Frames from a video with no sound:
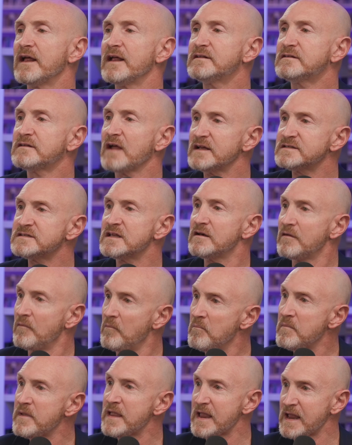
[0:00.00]
It doesn't
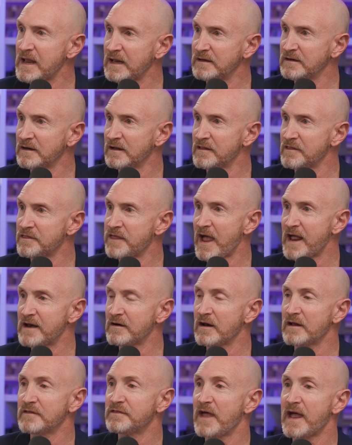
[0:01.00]
mean
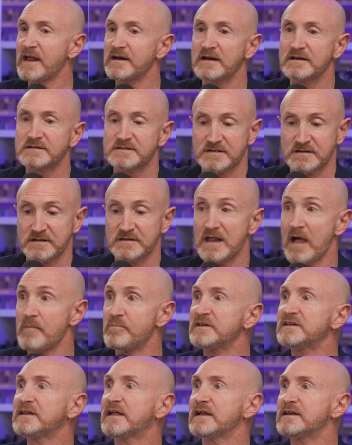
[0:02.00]
that
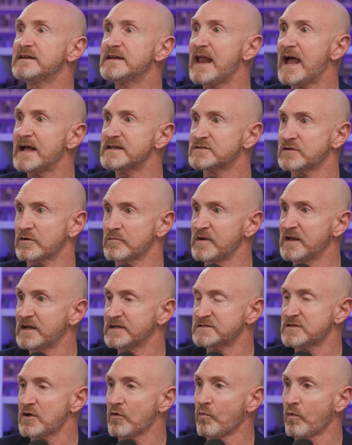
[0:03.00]
Nebuchadnezzar,
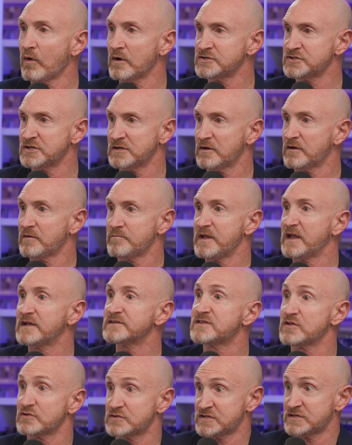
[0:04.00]
because they're worship,
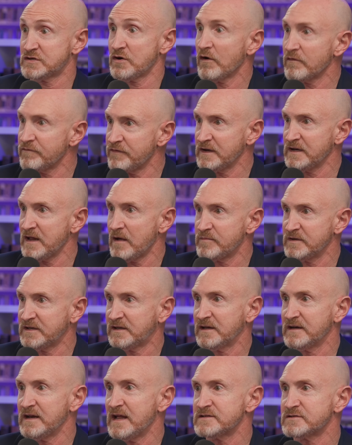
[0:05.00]
because they're serving
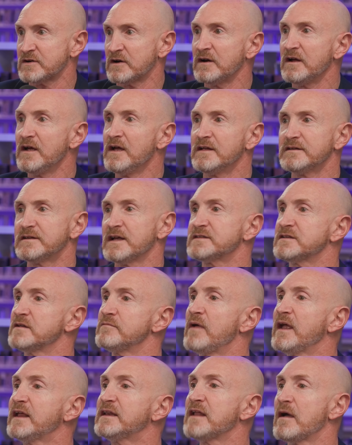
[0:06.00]
Nebuchadnezzar,
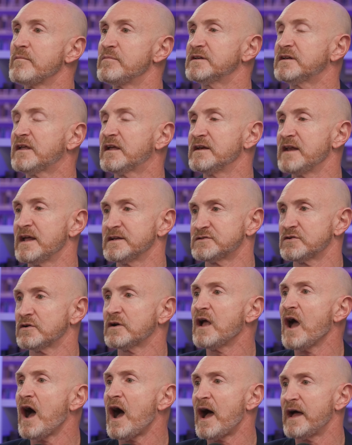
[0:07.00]
doesn't make Nebuchadnezzar
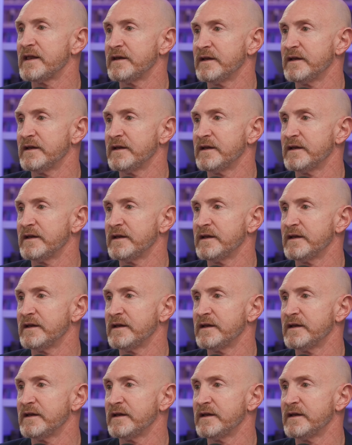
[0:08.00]
God.